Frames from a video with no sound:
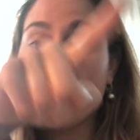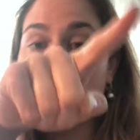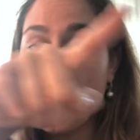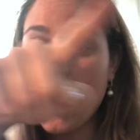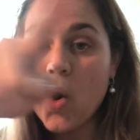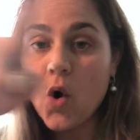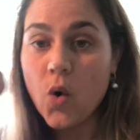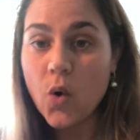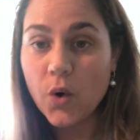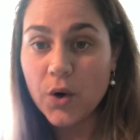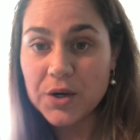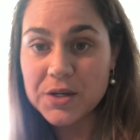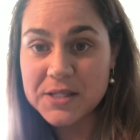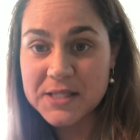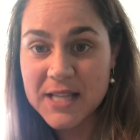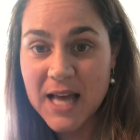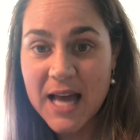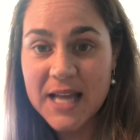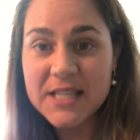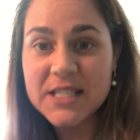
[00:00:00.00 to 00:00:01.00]

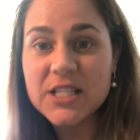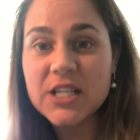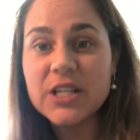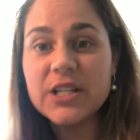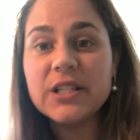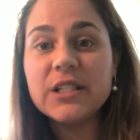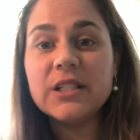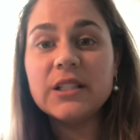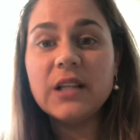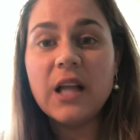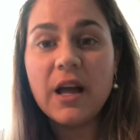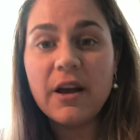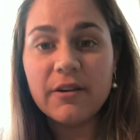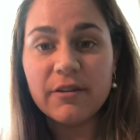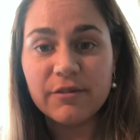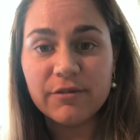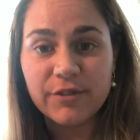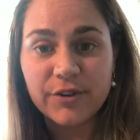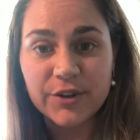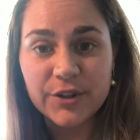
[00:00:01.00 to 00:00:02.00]
horizontal,
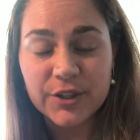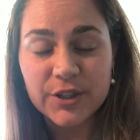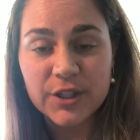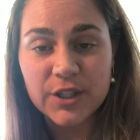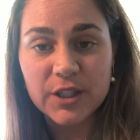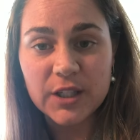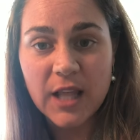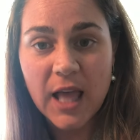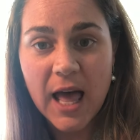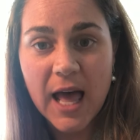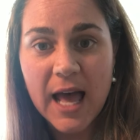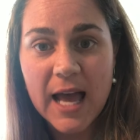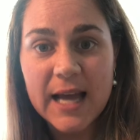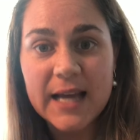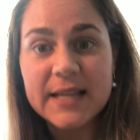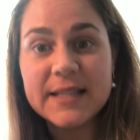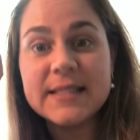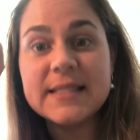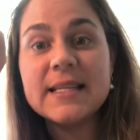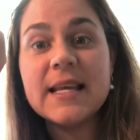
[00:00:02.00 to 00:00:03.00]
vertical
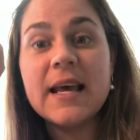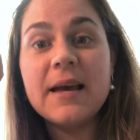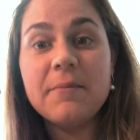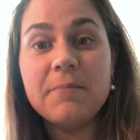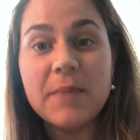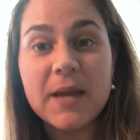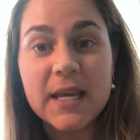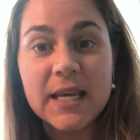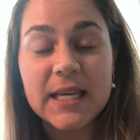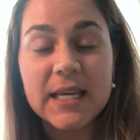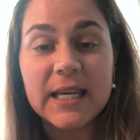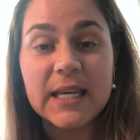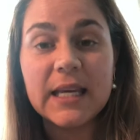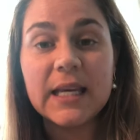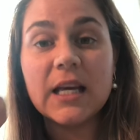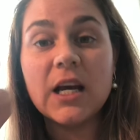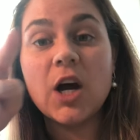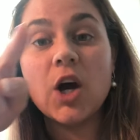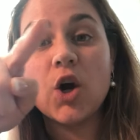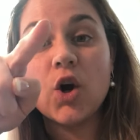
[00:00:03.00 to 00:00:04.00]
lines,
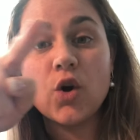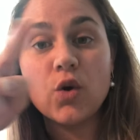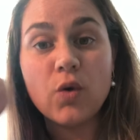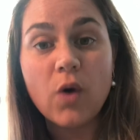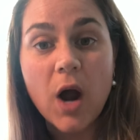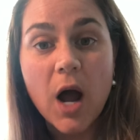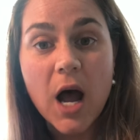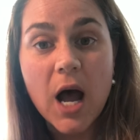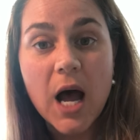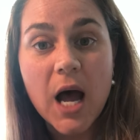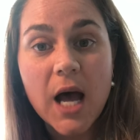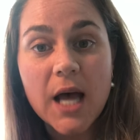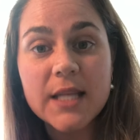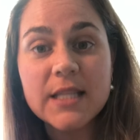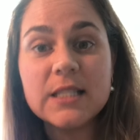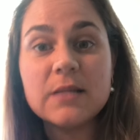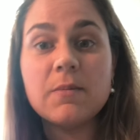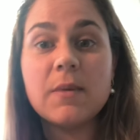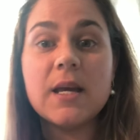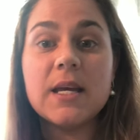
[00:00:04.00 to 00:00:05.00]
making a
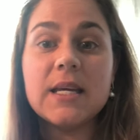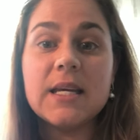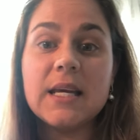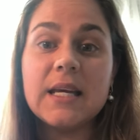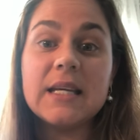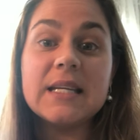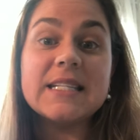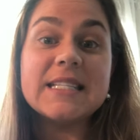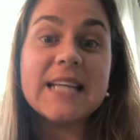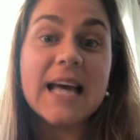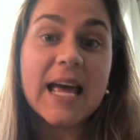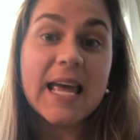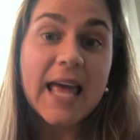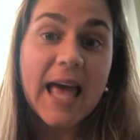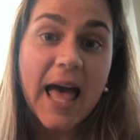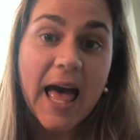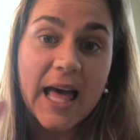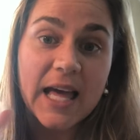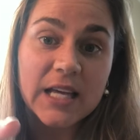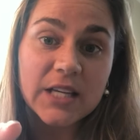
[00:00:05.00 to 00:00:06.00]
cross, making
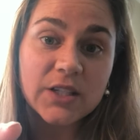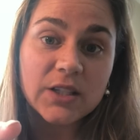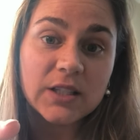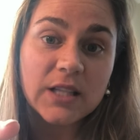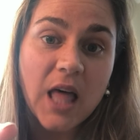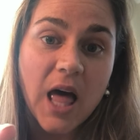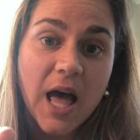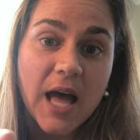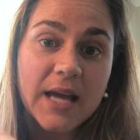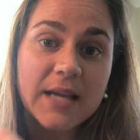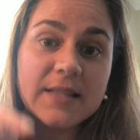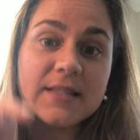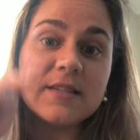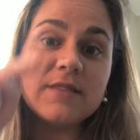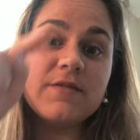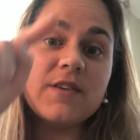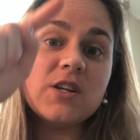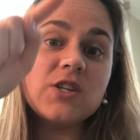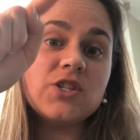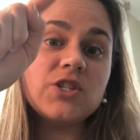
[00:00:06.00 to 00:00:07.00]
diagonal lines,
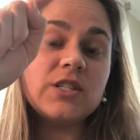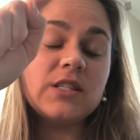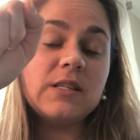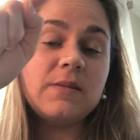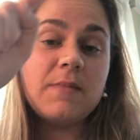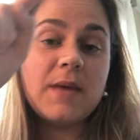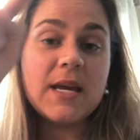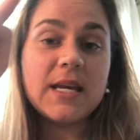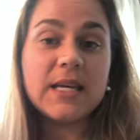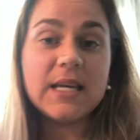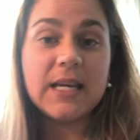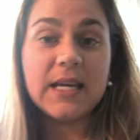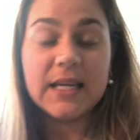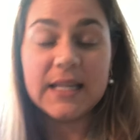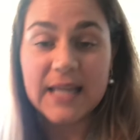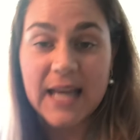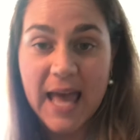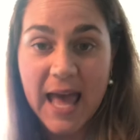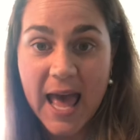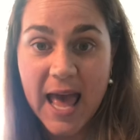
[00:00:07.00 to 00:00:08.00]
eventually making
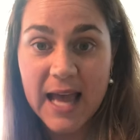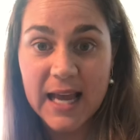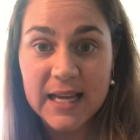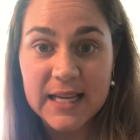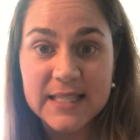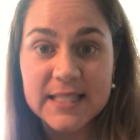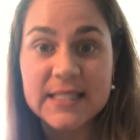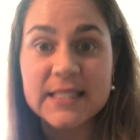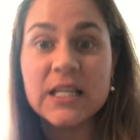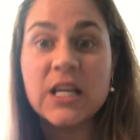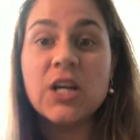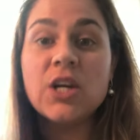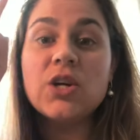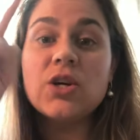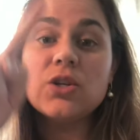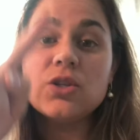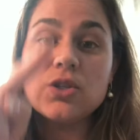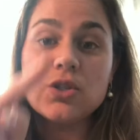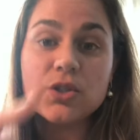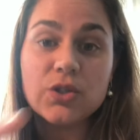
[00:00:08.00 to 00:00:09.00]
an X.
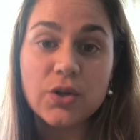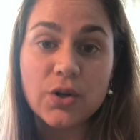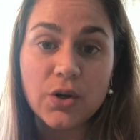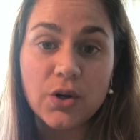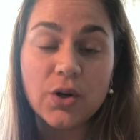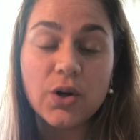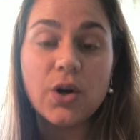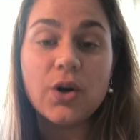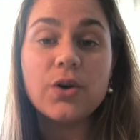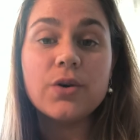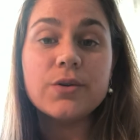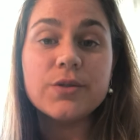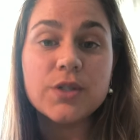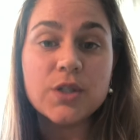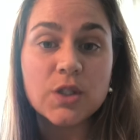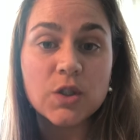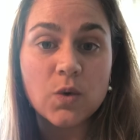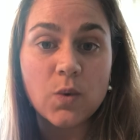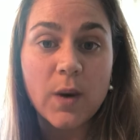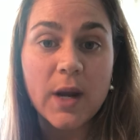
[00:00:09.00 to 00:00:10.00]
Circles,
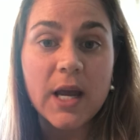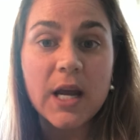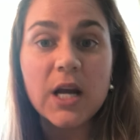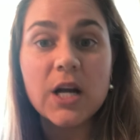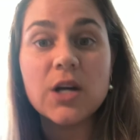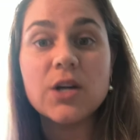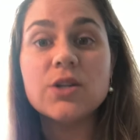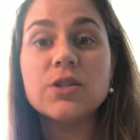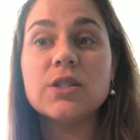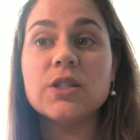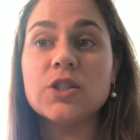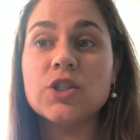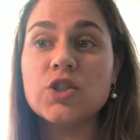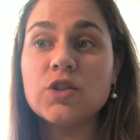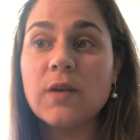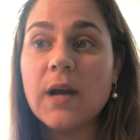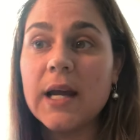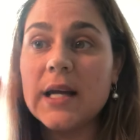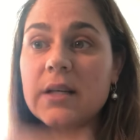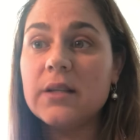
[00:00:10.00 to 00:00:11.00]
squares, and
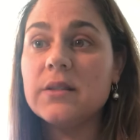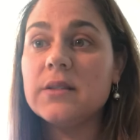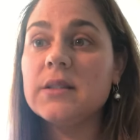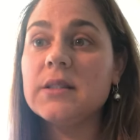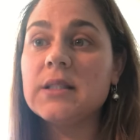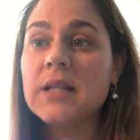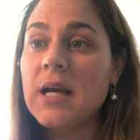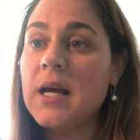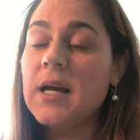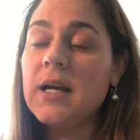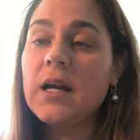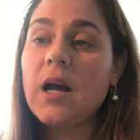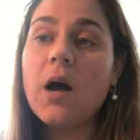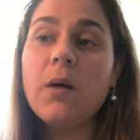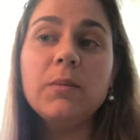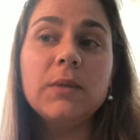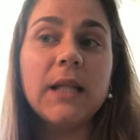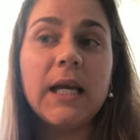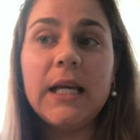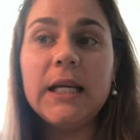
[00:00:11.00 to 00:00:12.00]
triangles
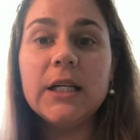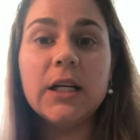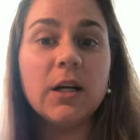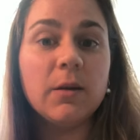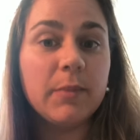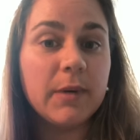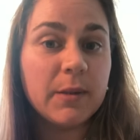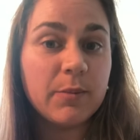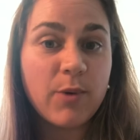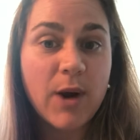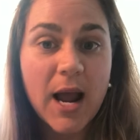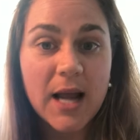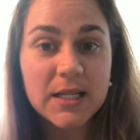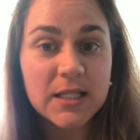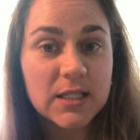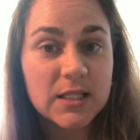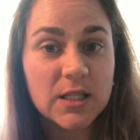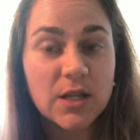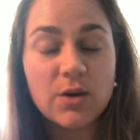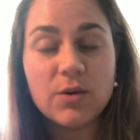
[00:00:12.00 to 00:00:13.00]
come later, but
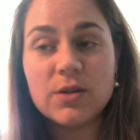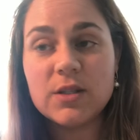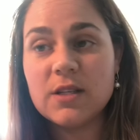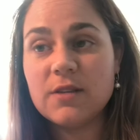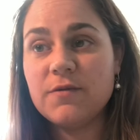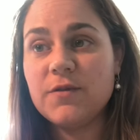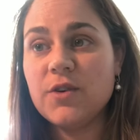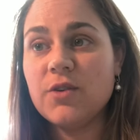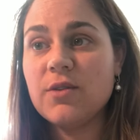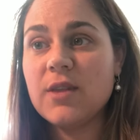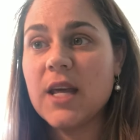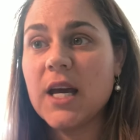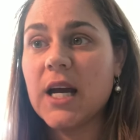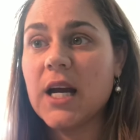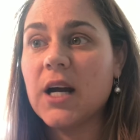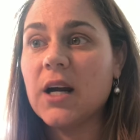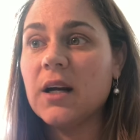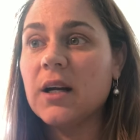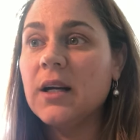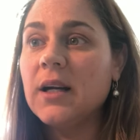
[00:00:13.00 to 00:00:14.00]
practice those if you're
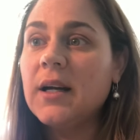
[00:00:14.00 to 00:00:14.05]
there.